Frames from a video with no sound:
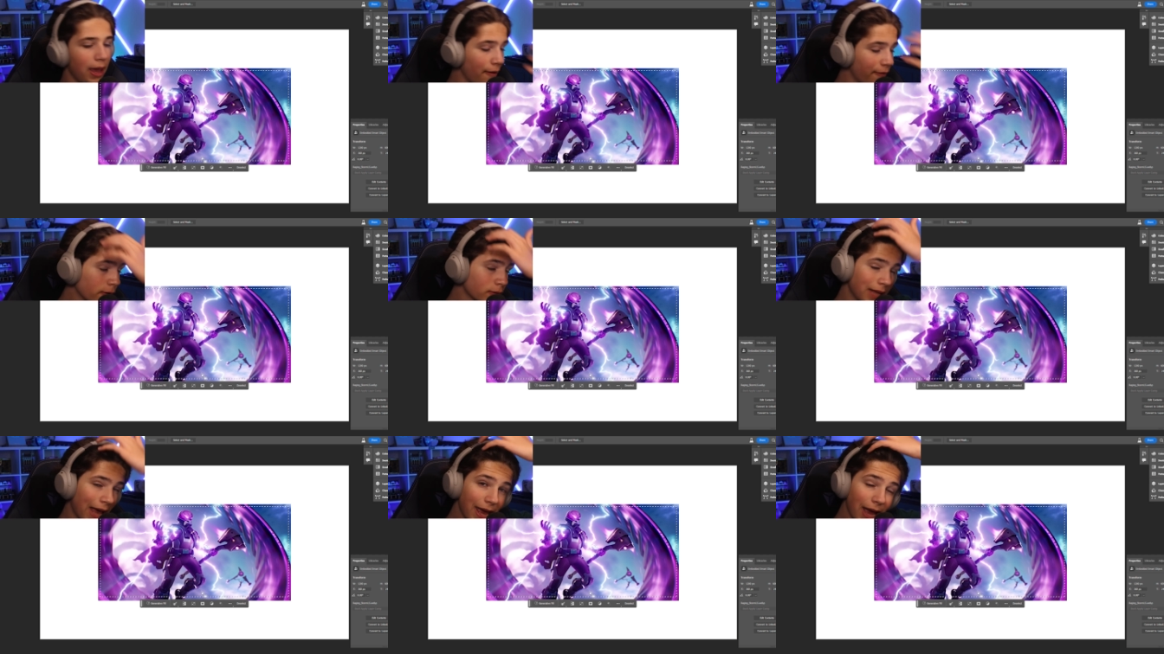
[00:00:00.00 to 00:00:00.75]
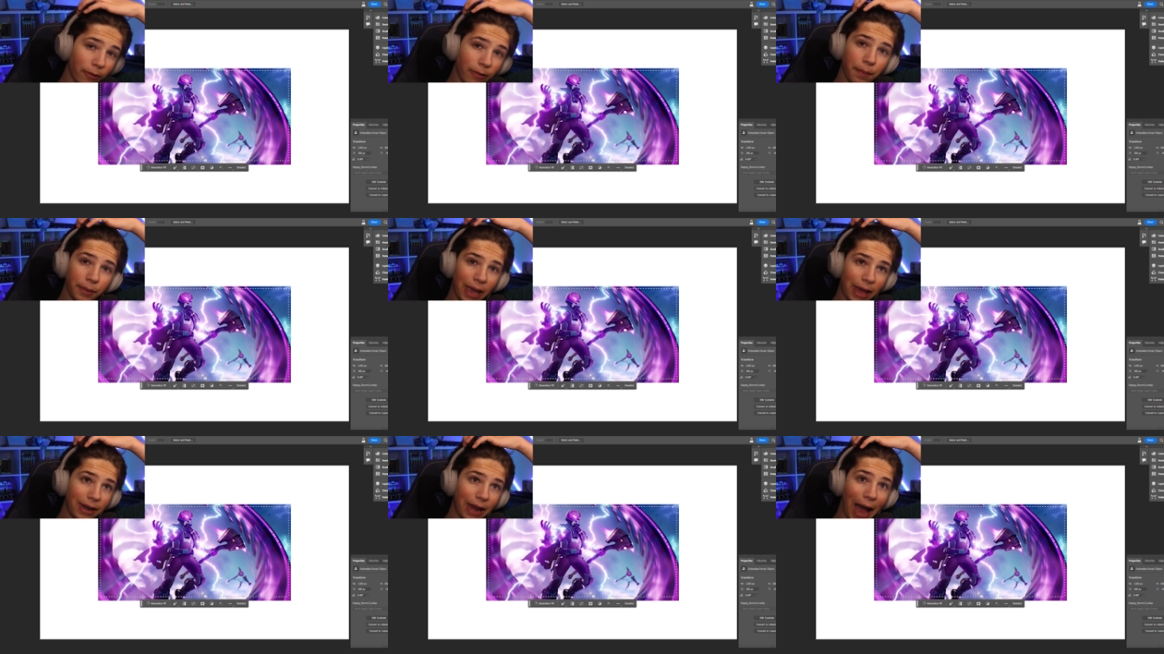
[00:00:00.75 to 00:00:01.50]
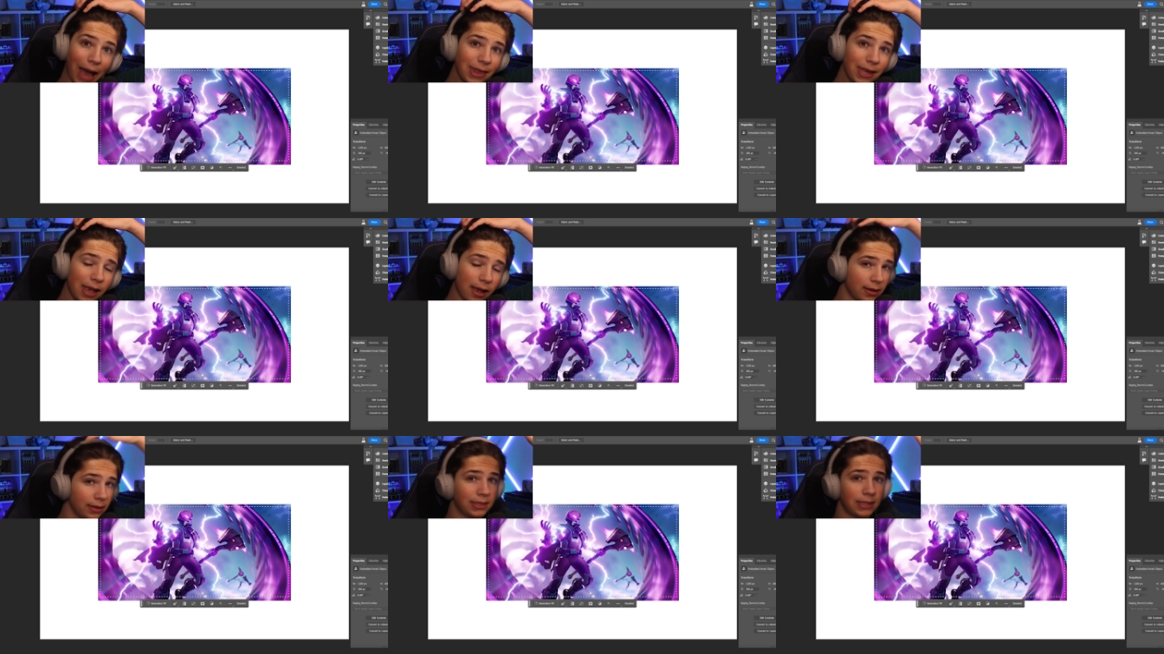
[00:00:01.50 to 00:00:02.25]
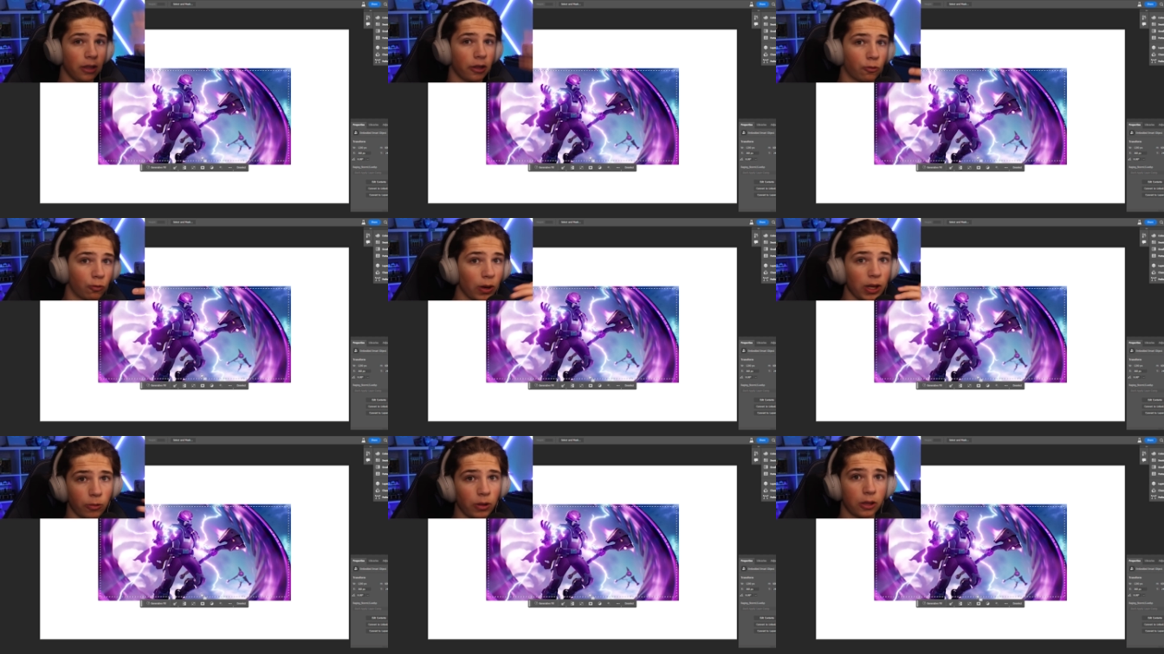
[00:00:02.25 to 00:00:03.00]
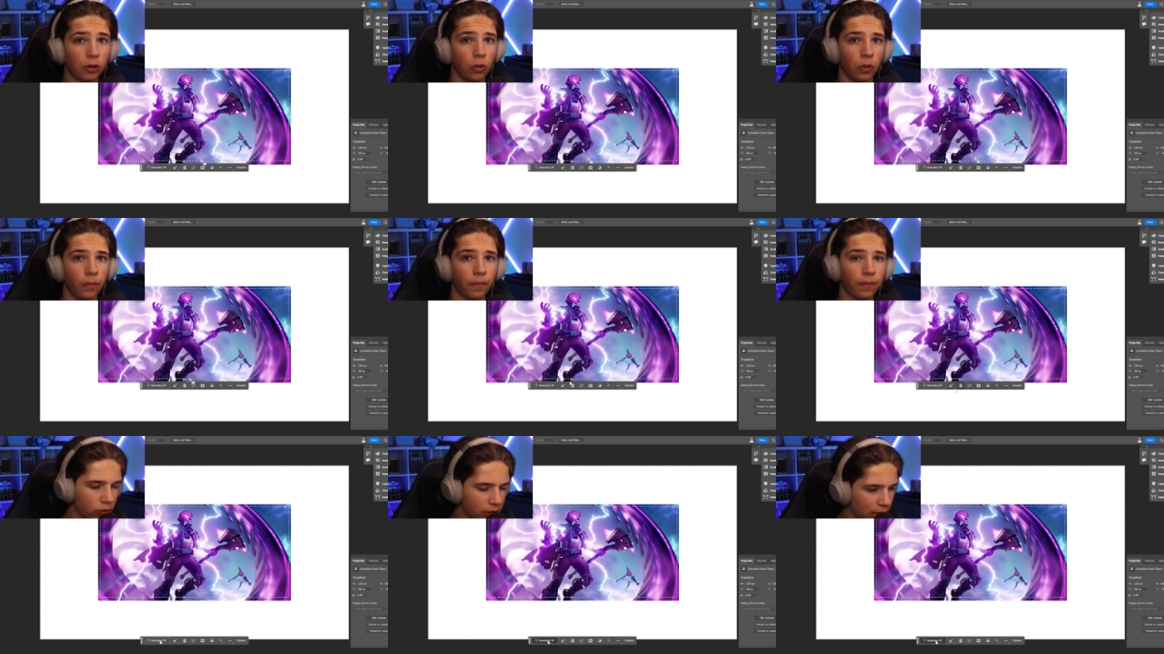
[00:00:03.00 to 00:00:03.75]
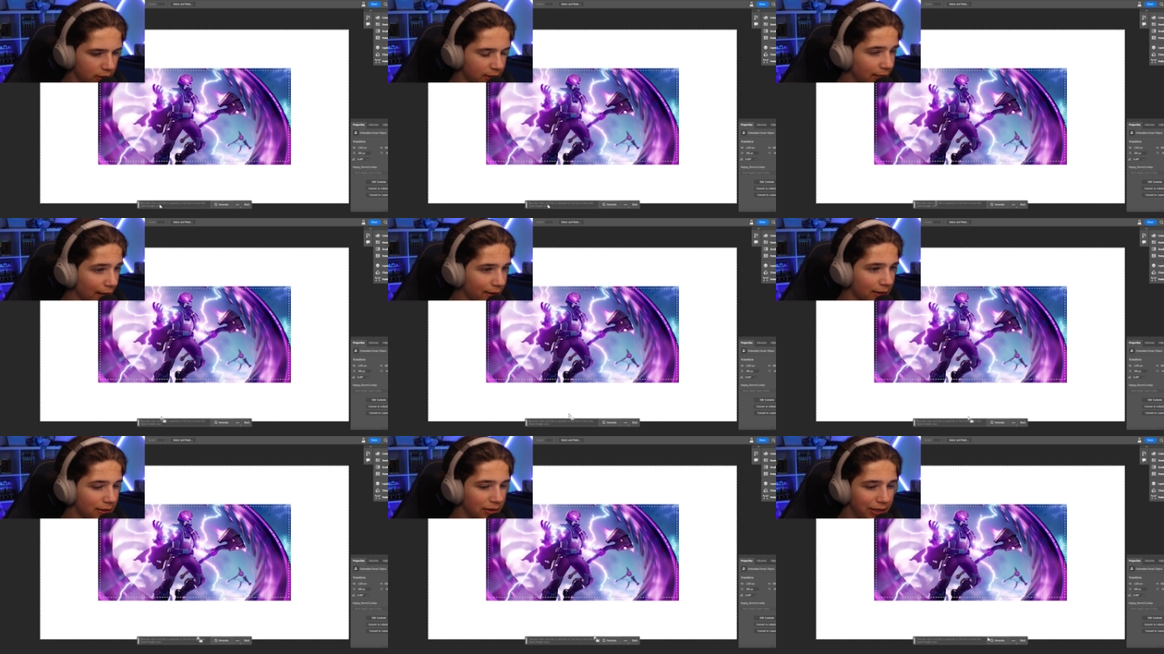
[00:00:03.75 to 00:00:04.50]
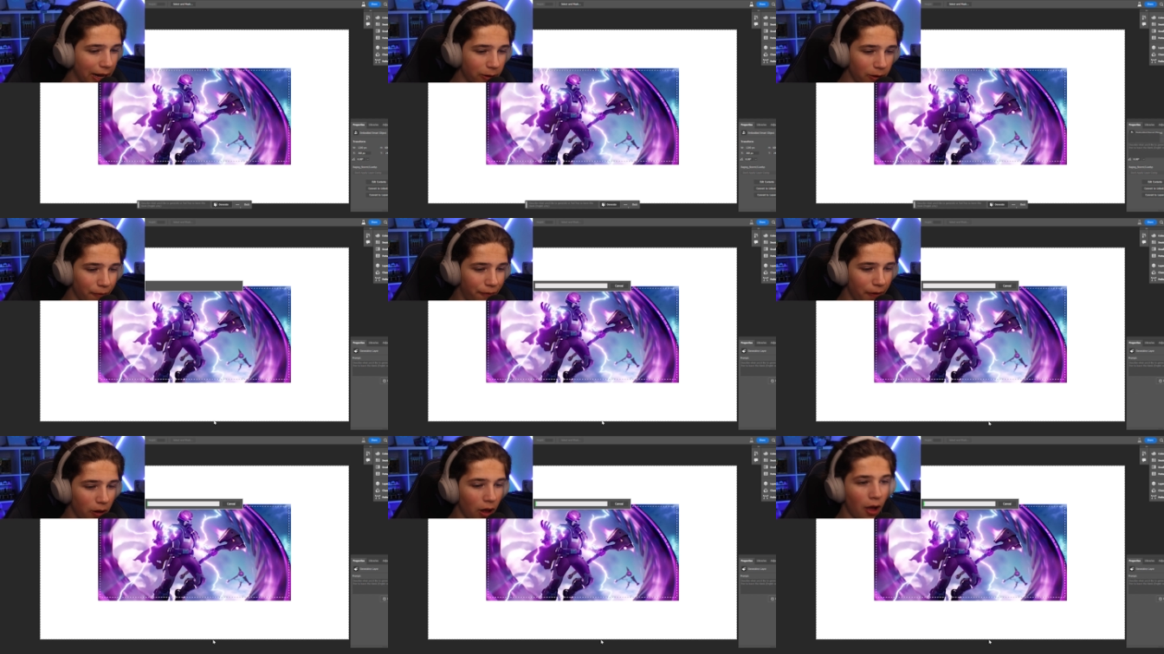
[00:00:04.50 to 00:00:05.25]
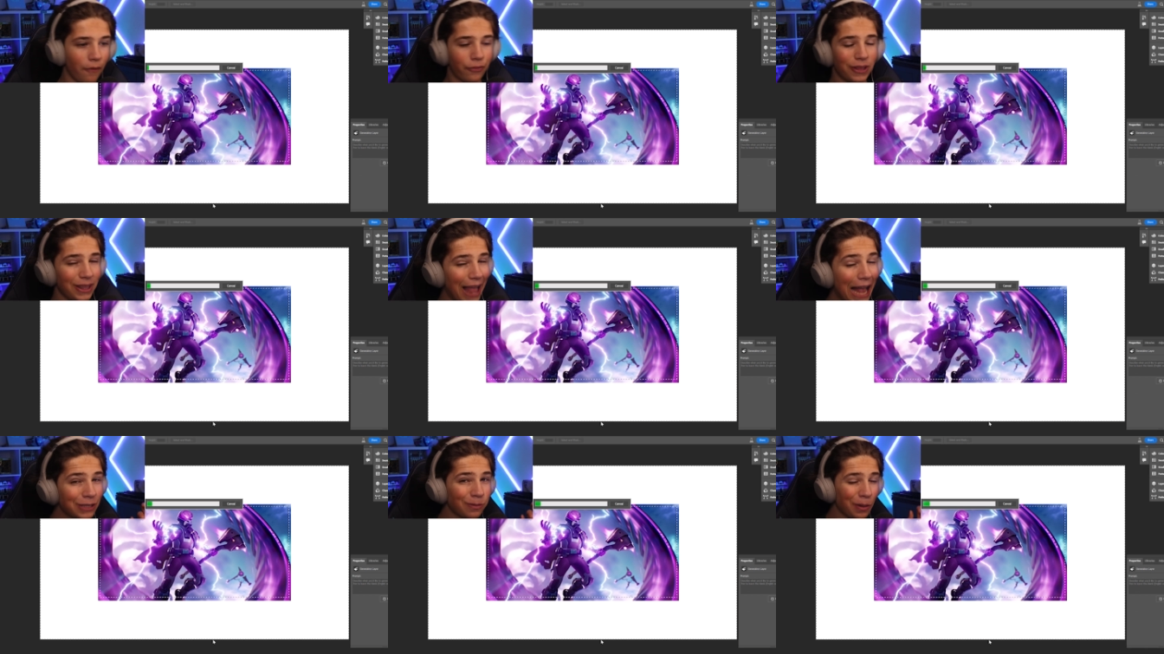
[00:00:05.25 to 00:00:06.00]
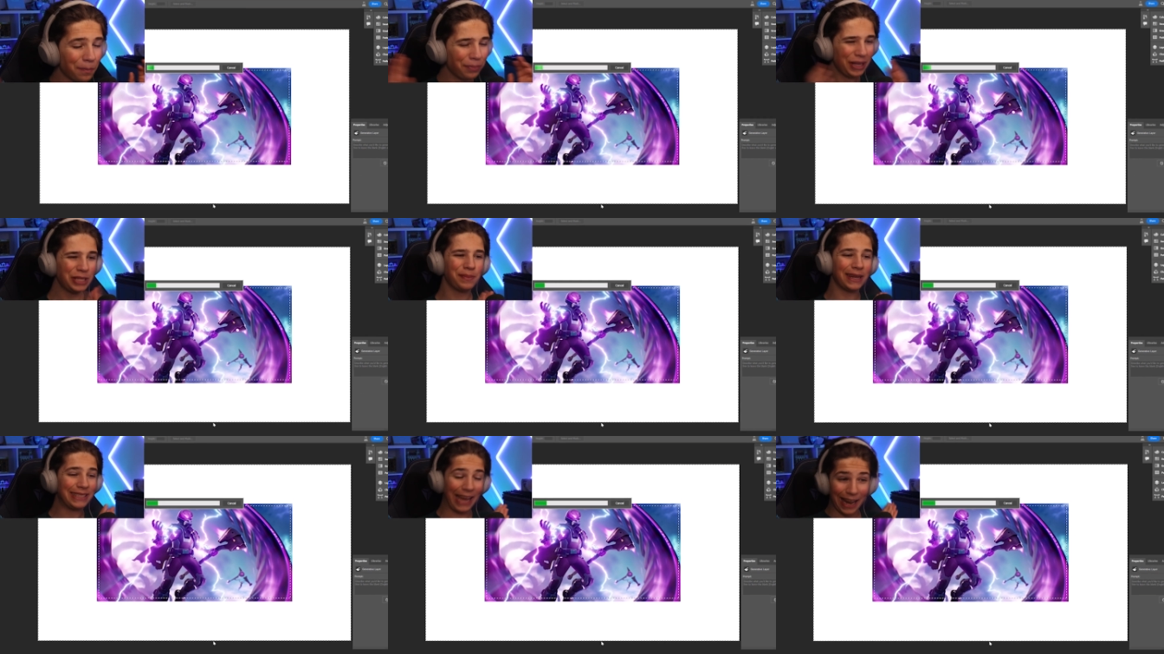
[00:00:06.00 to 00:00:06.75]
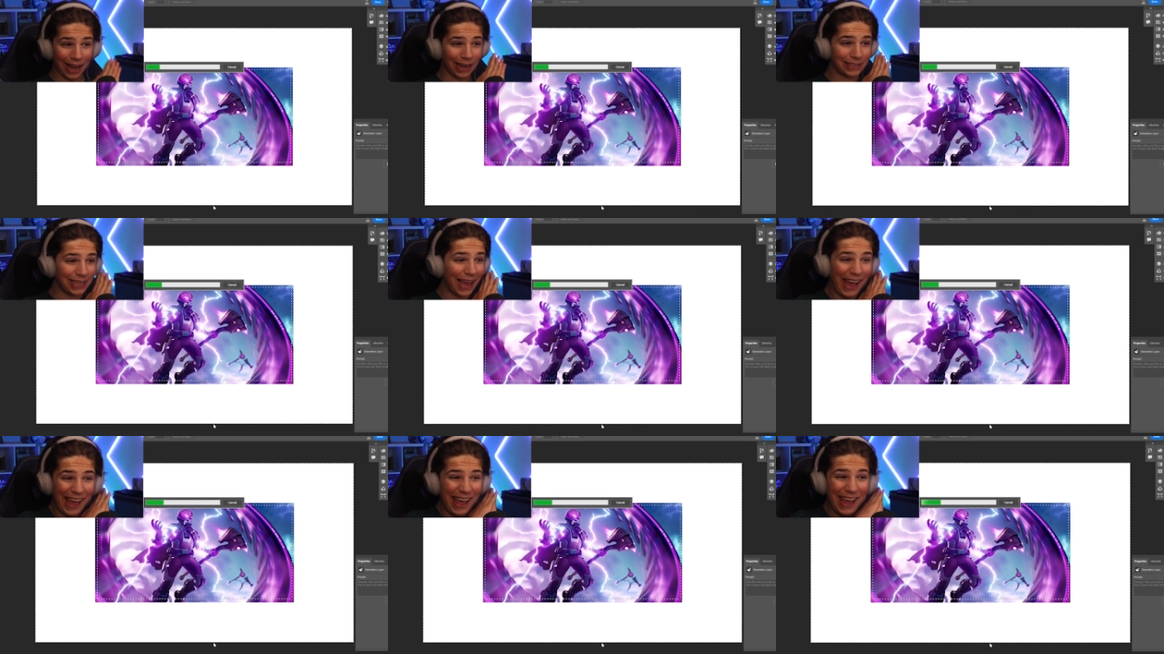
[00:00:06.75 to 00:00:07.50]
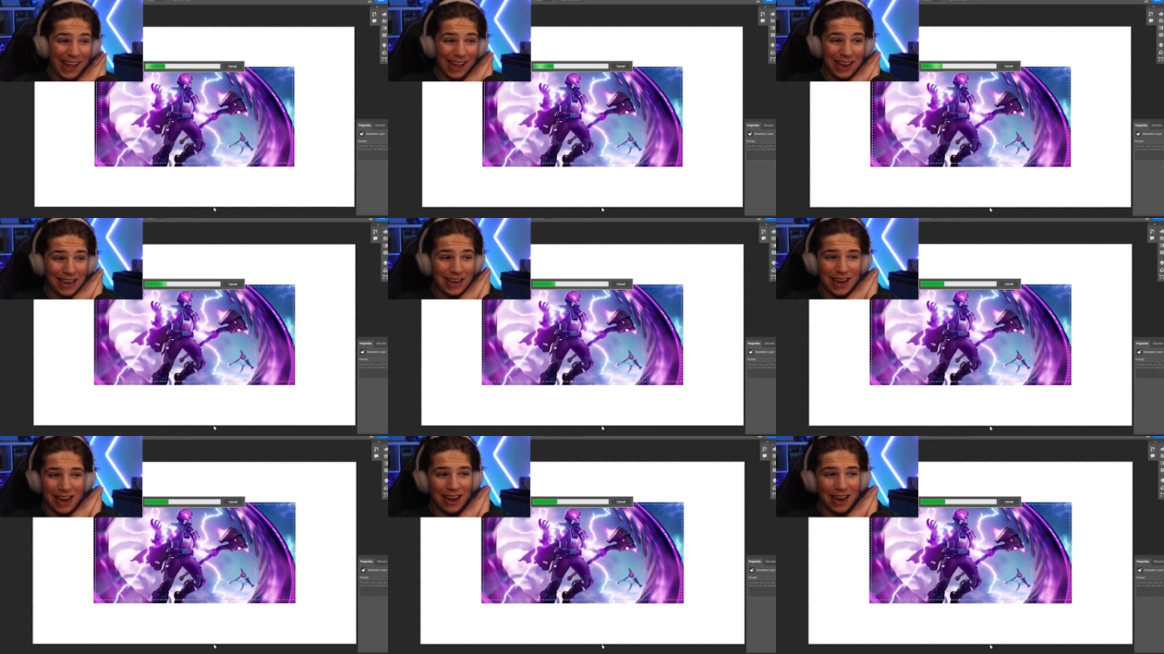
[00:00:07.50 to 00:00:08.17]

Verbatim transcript: if it was AI replicated, I think it could still look really, really cool. So we're just going to select this generative fill for the last one. Please be a 10 out of 10.